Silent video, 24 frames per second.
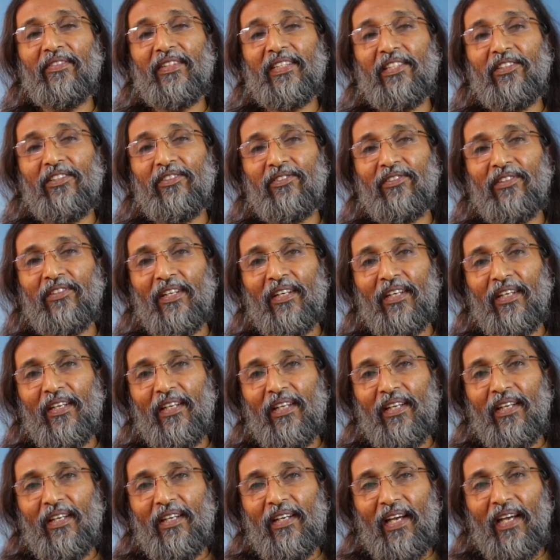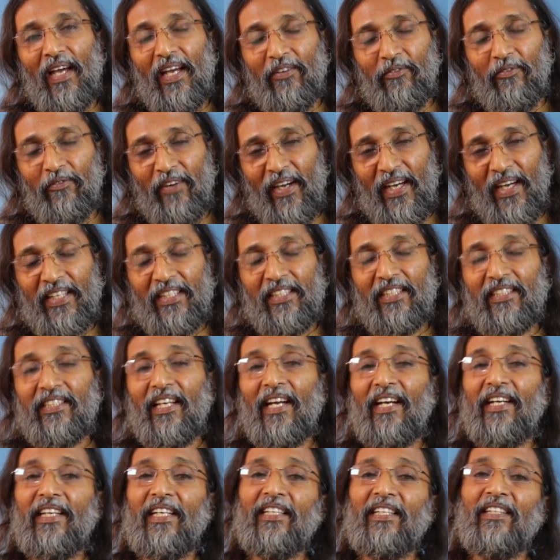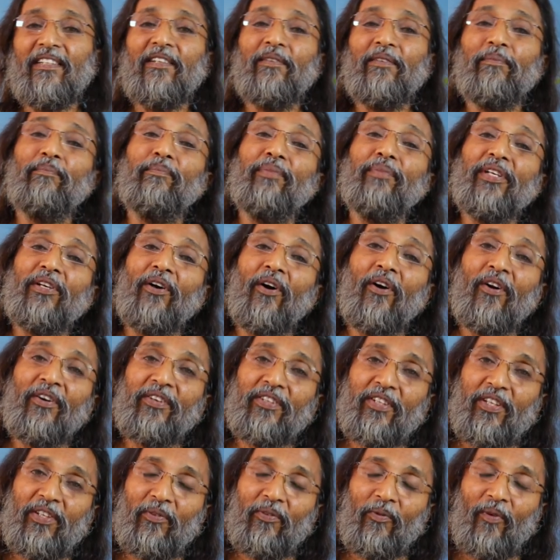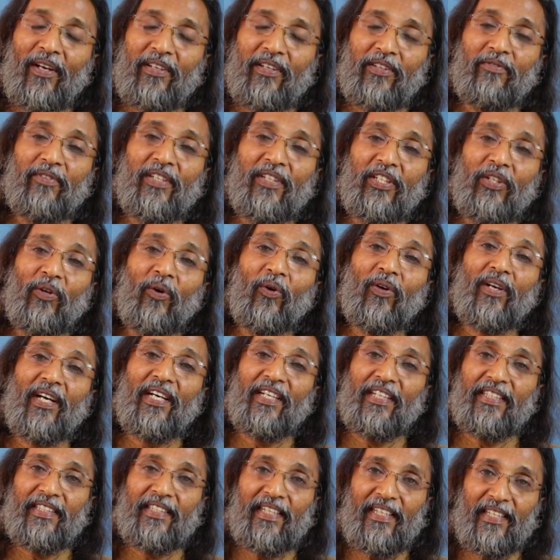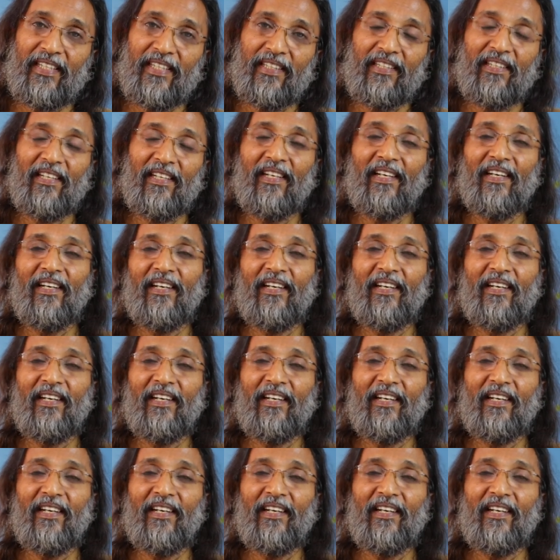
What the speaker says: It is, and where it is heading beyond what we know currently,